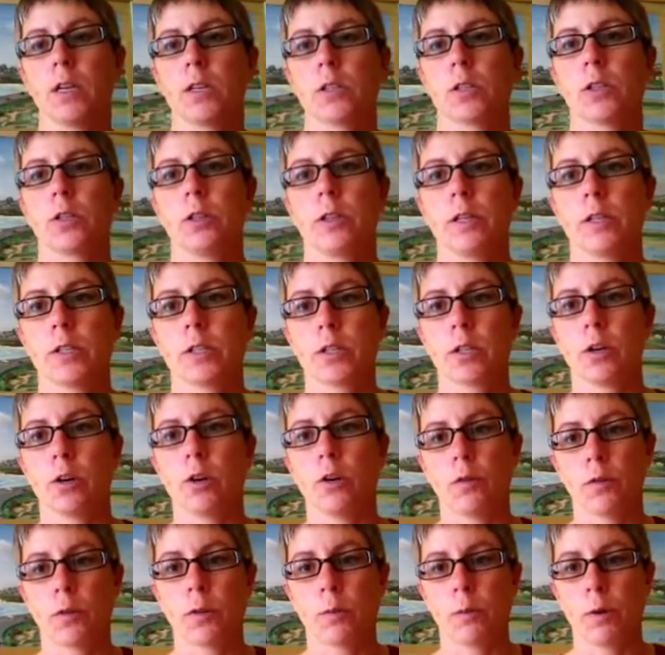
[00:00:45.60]
So let's go
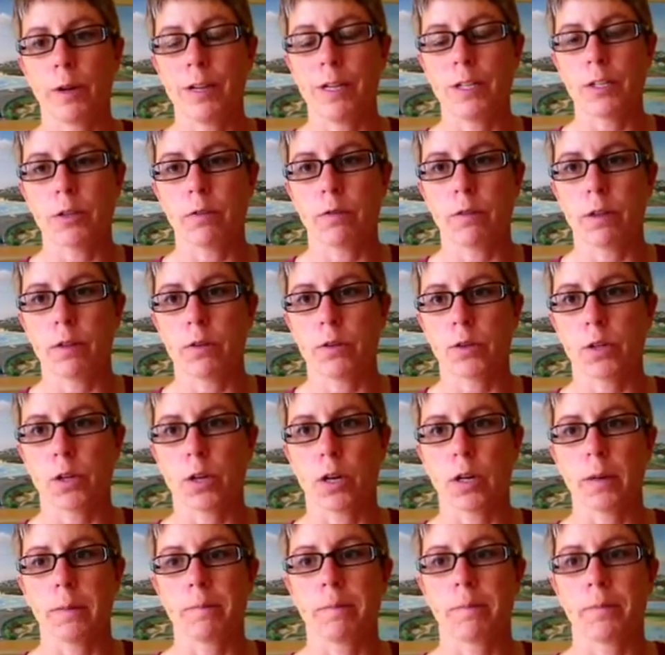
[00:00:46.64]
over what each of those
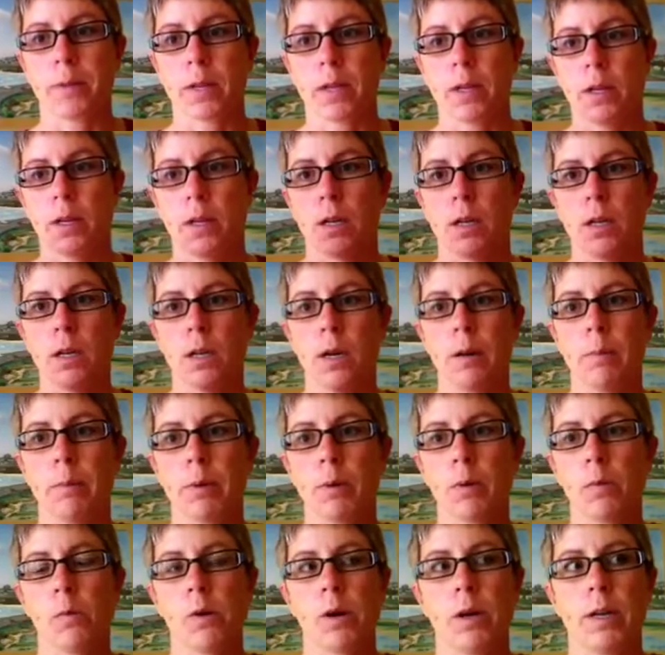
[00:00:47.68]
are.
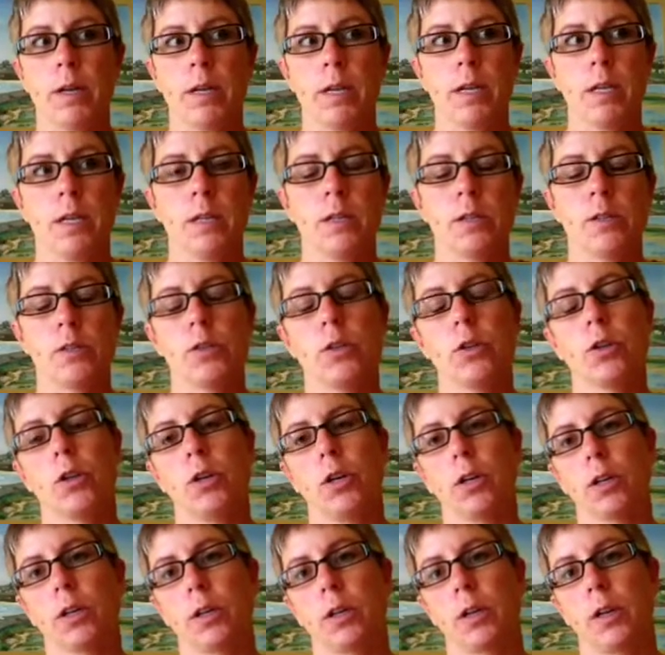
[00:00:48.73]
Number one is your
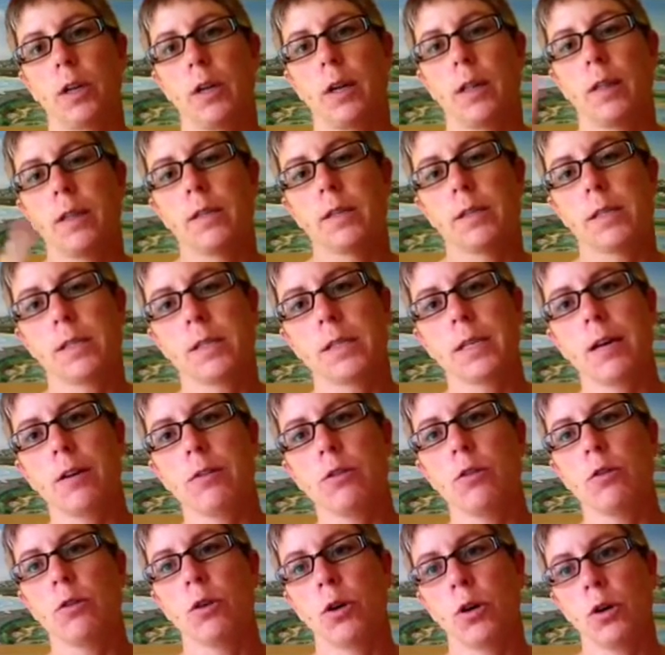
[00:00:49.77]
hook. This is how
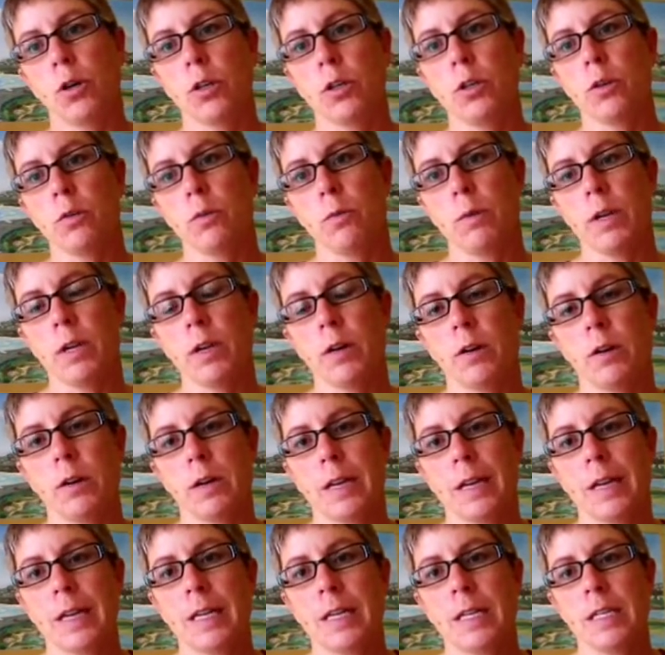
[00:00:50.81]
you hook your
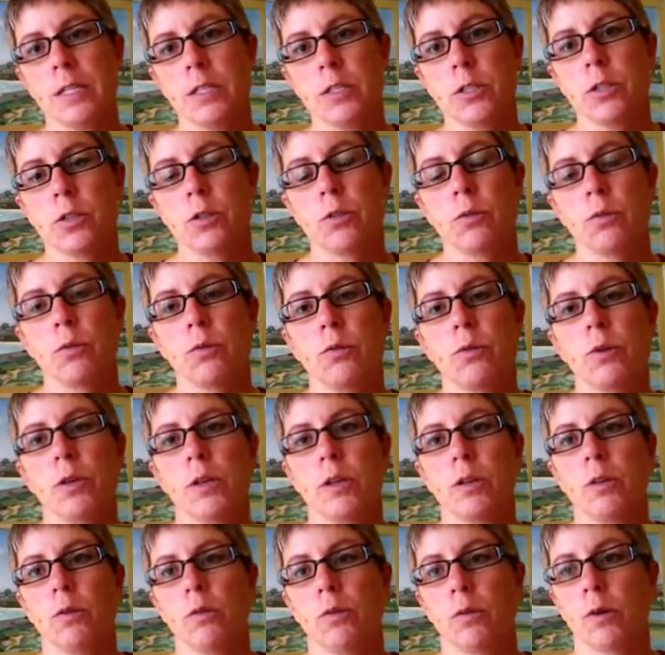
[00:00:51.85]
reader into
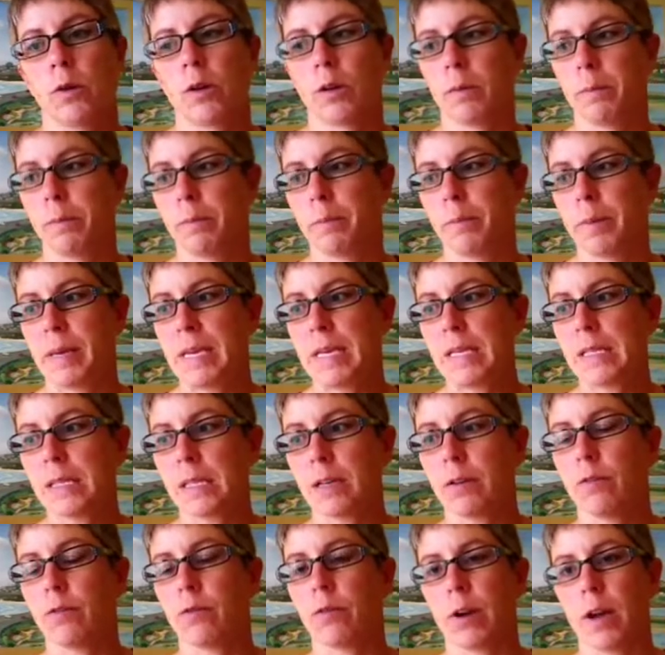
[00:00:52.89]
your piece
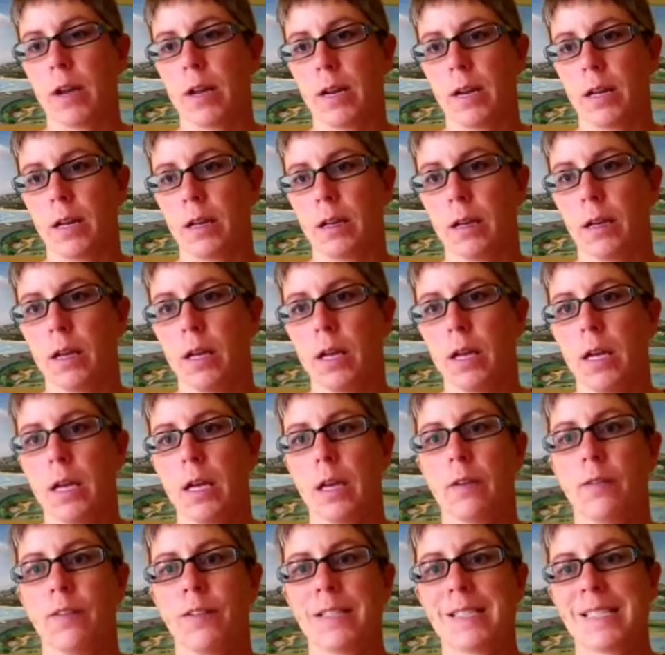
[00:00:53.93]
of writing.
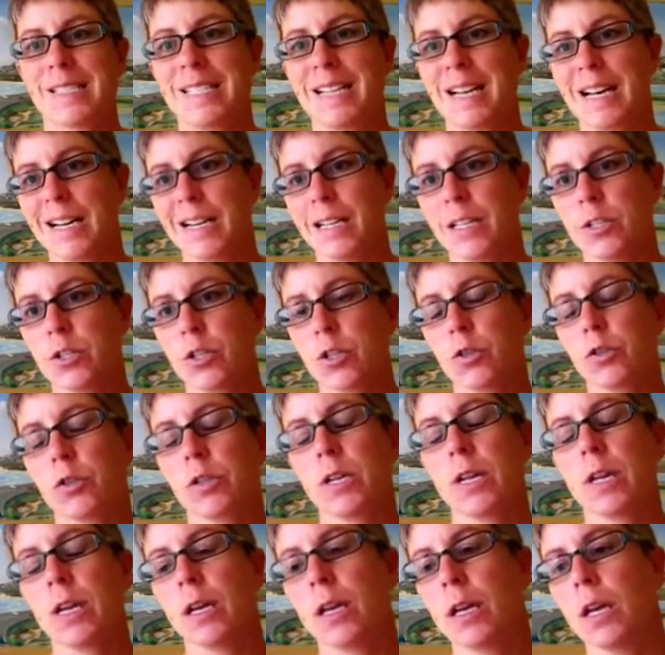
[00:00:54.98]
If it's not
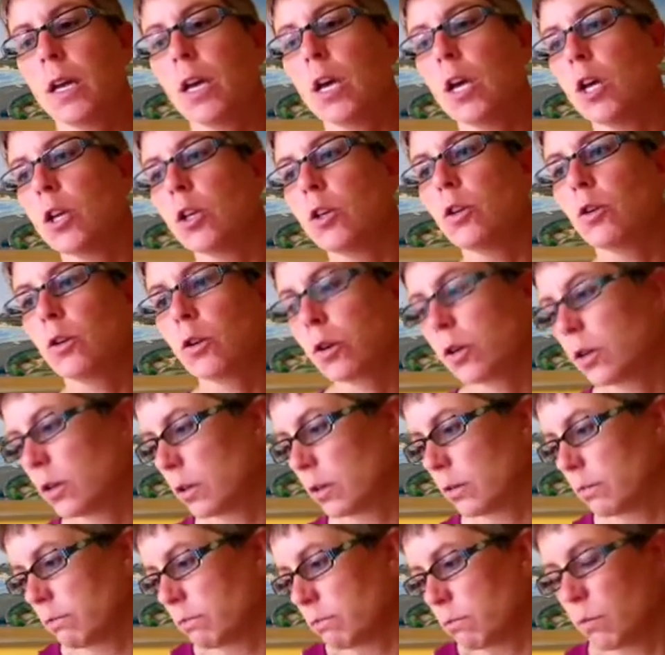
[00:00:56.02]
interesting,
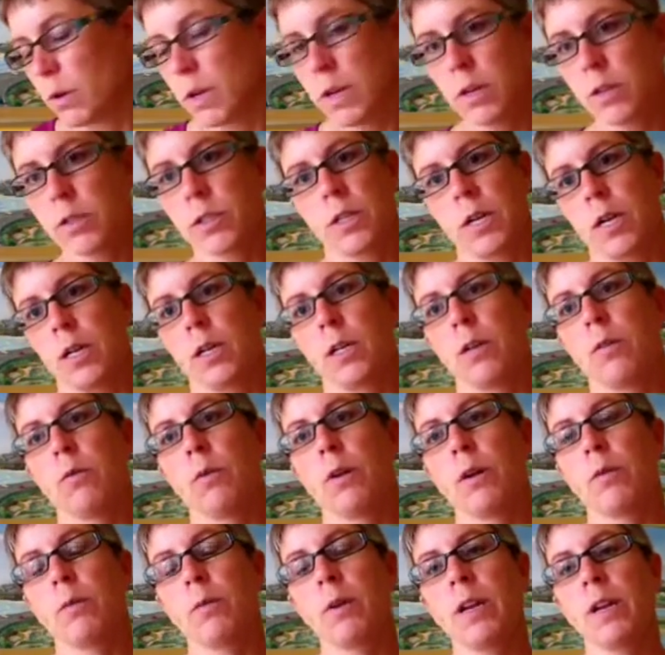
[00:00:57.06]
your reader's not going to
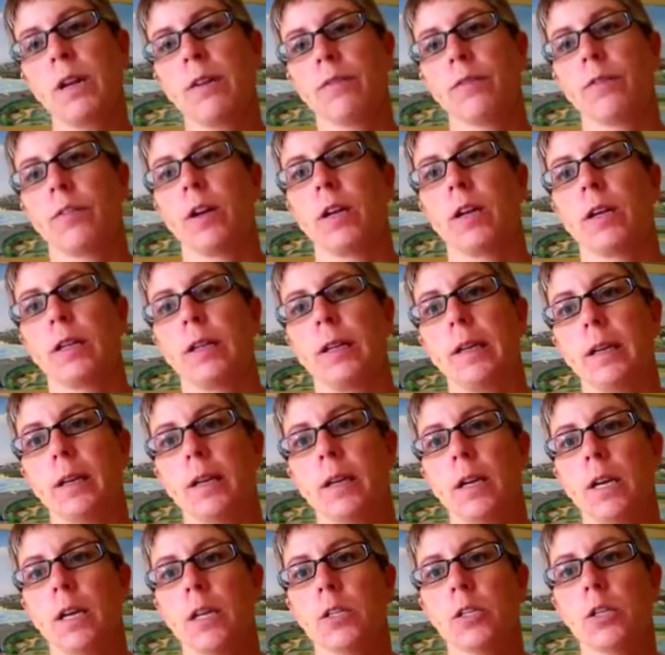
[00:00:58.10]
want to read it, frankly.
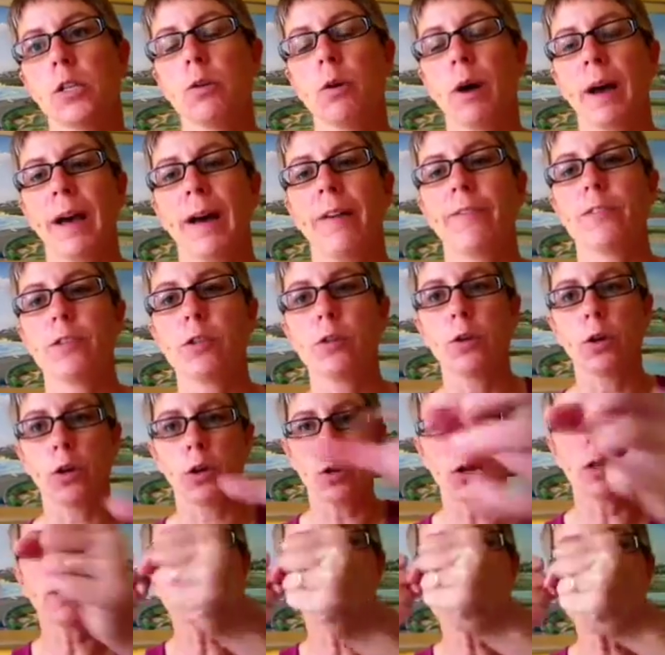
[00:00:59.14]
So you have to
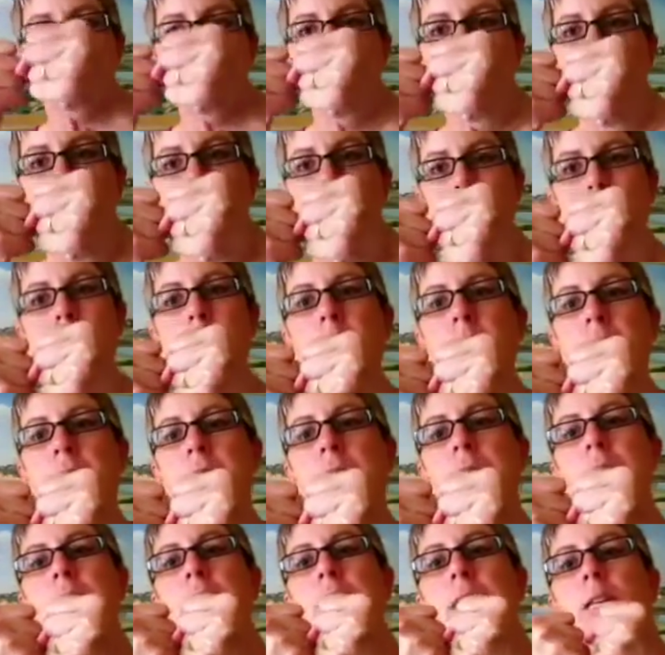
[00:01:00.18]
hook them in at the
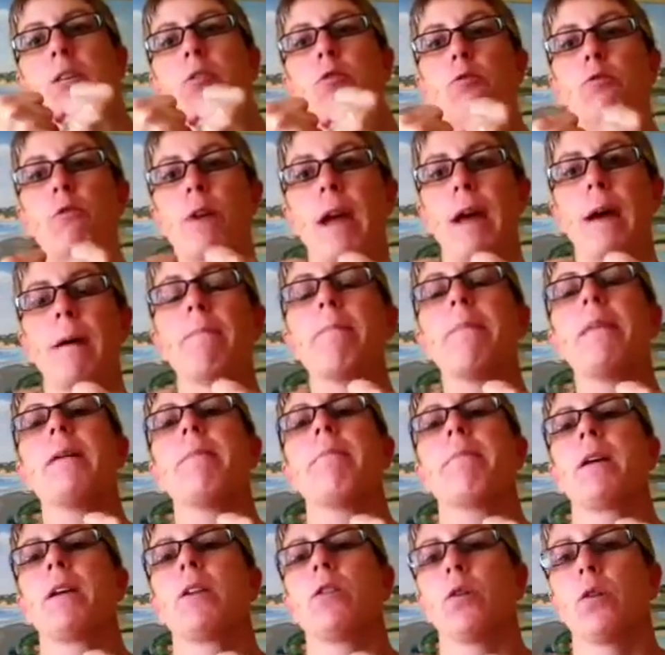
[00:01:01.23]
beginning and grab
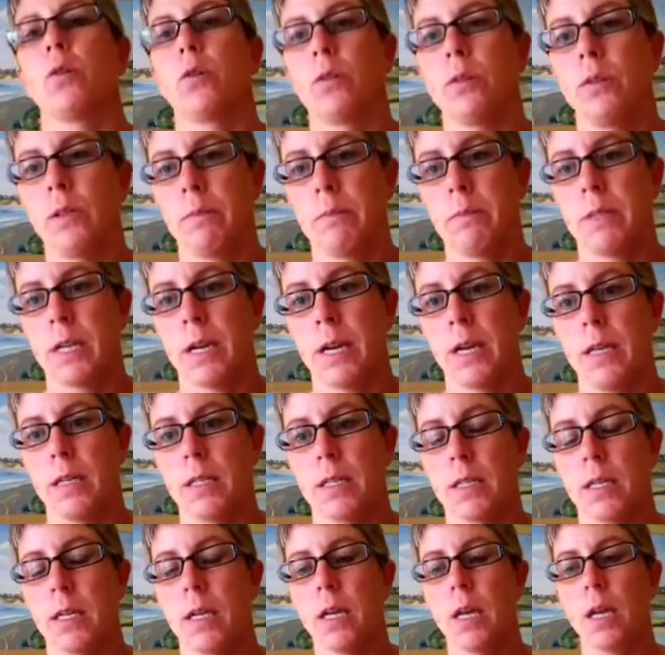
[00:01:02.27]
them and hold them
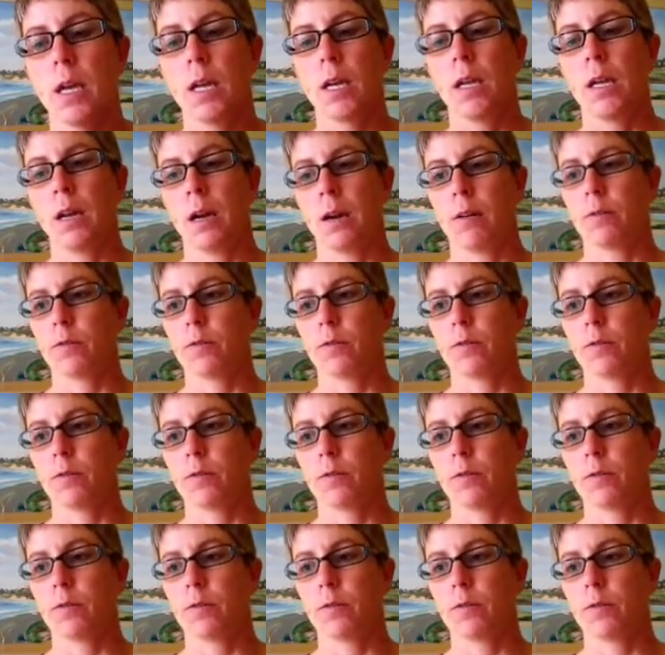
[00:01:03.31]
tight. Now,